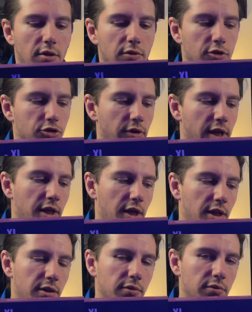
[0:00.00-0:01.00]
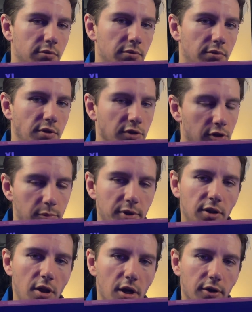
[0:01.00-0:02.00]
The Traigun is a little bit
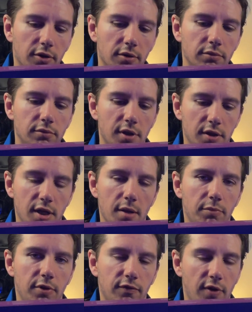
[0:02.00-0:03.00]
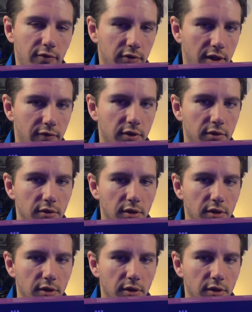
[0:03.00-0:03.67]
longer than the MP511.